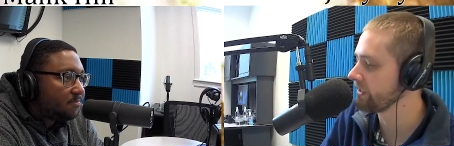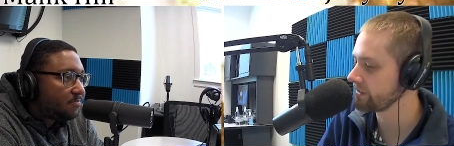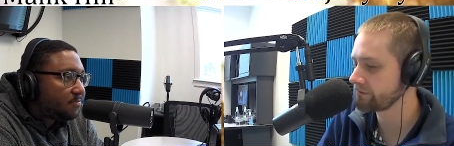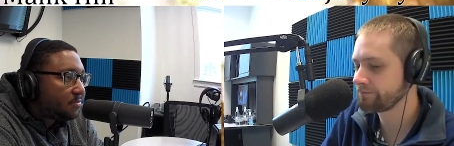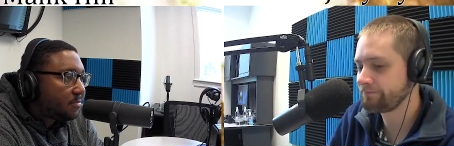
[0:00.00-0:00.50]

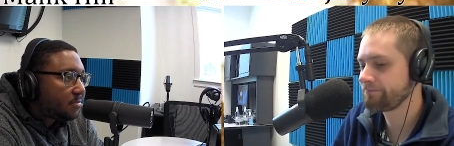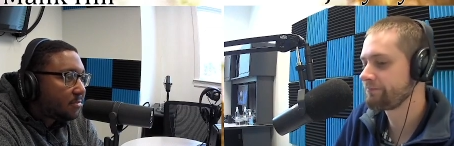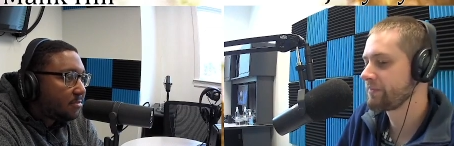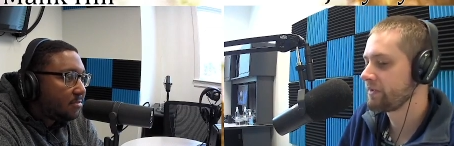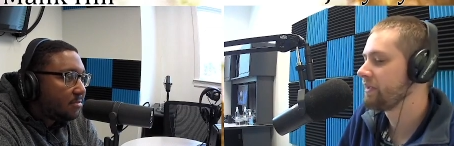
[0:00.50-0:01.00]
Speaker 1: like,
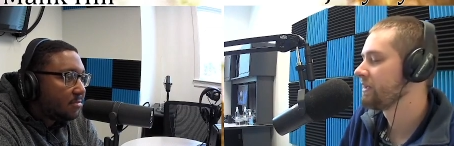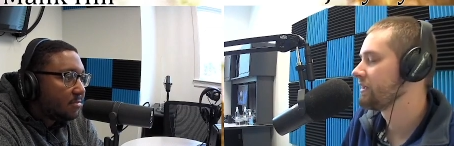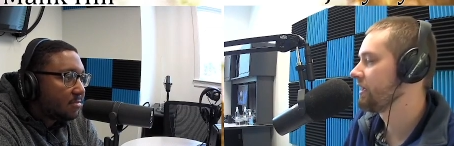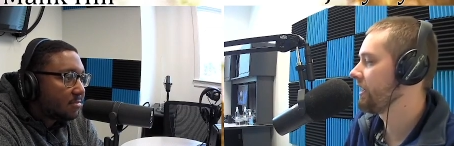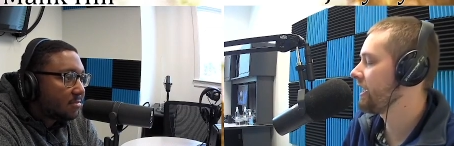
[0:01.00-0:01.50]

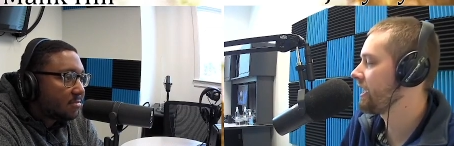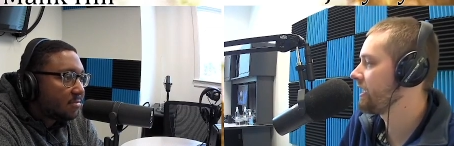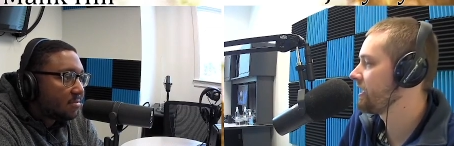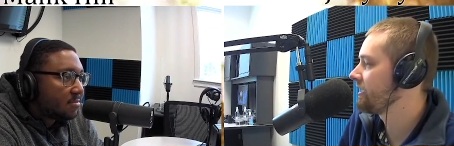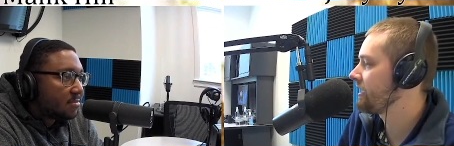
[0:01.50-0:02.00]

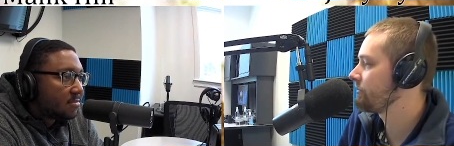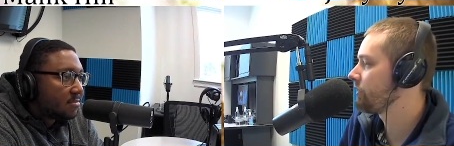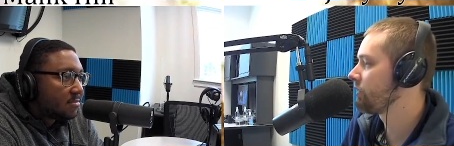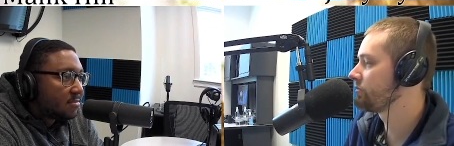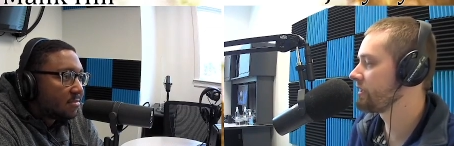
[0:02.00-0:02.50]
and
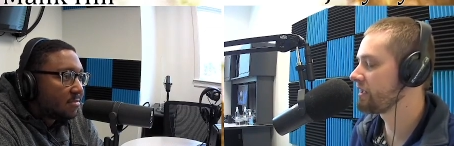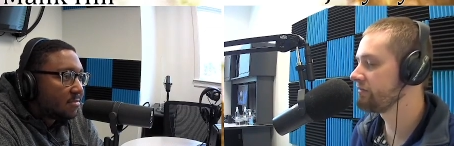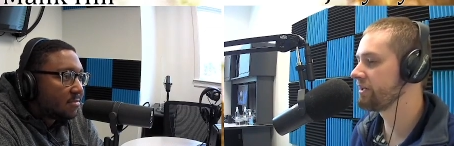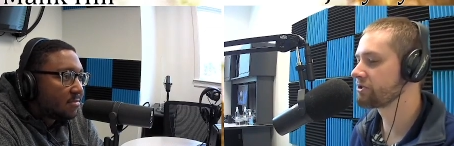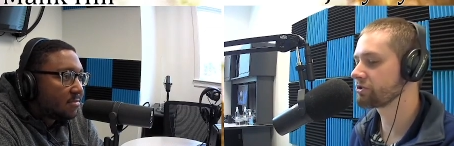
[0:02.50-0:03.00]
I'm hoping
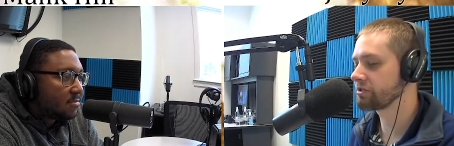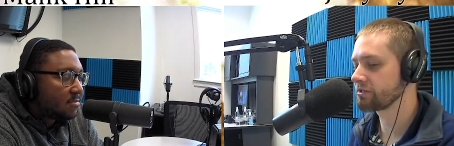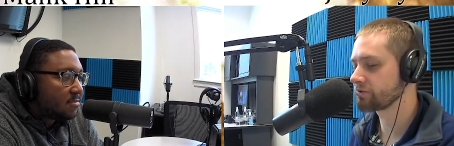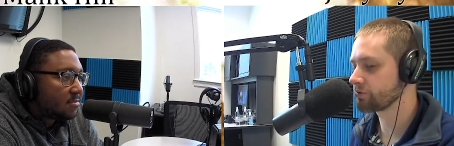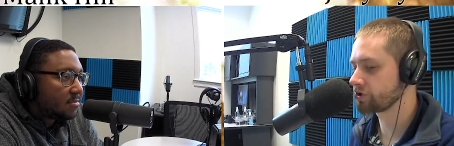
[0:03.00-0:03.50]
that eventually
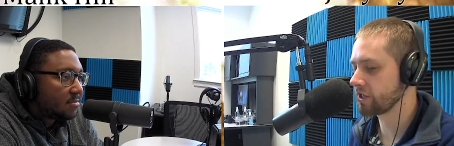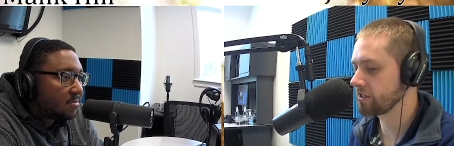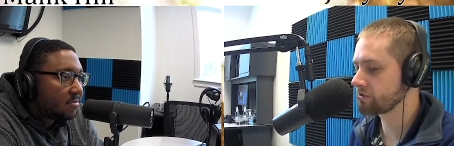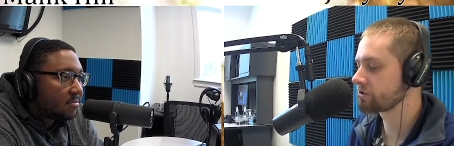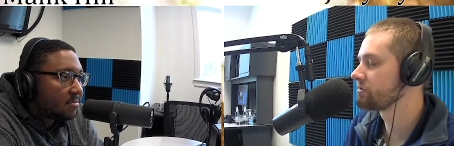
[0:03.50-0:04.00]
this will
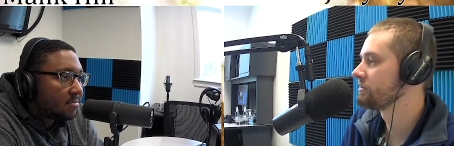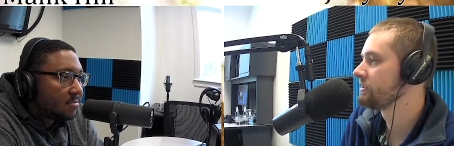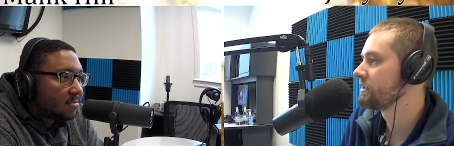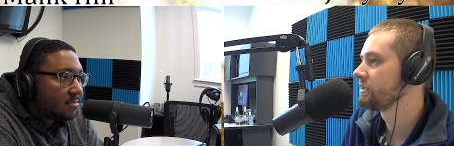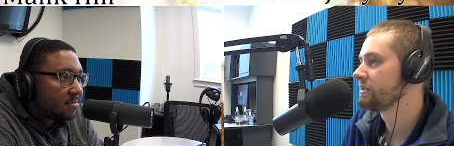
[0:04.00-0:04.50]
change,
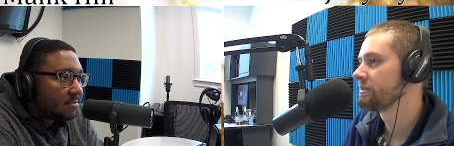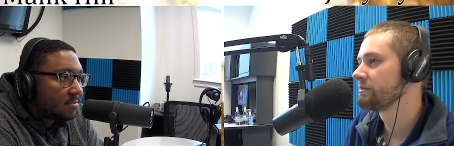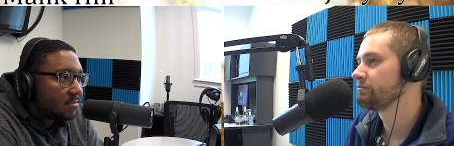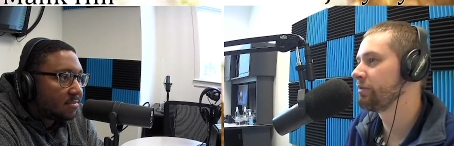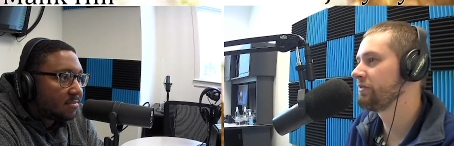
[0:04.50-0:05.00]

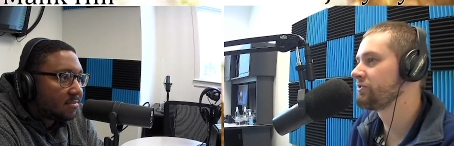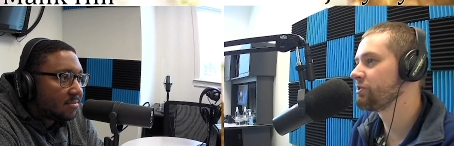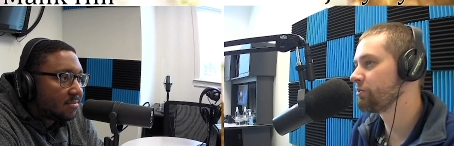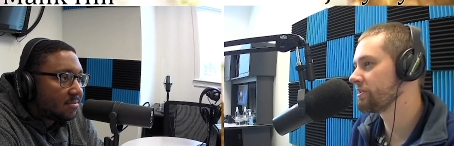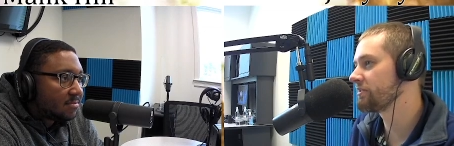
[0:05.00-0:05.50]
beef
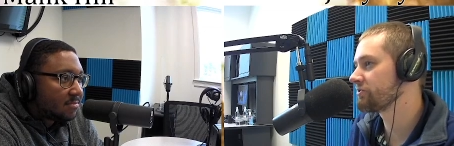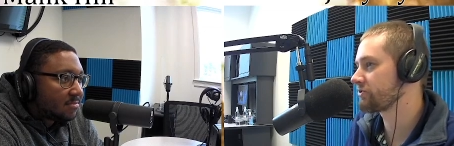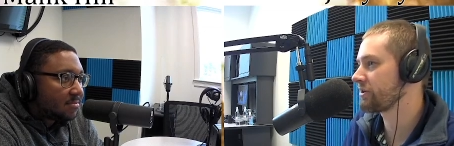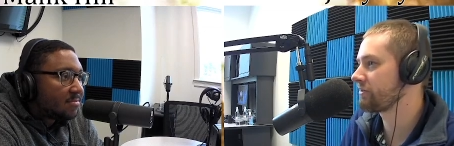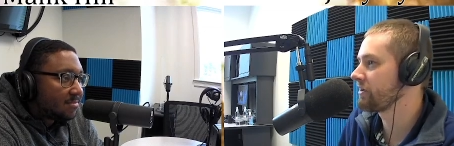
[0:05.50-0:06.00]
stew is in the
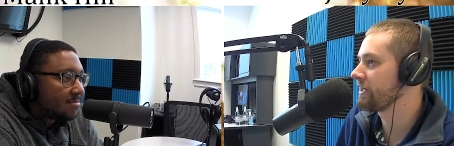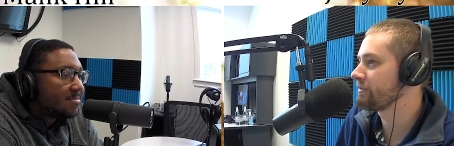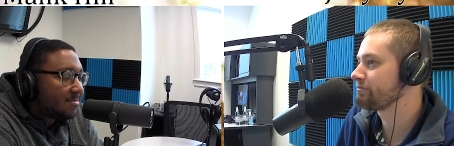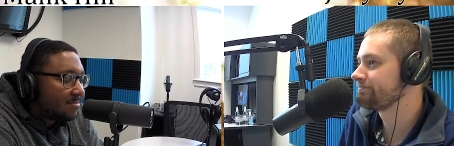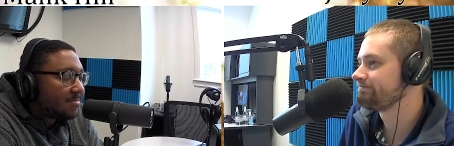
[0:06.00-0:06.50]
starting lineup.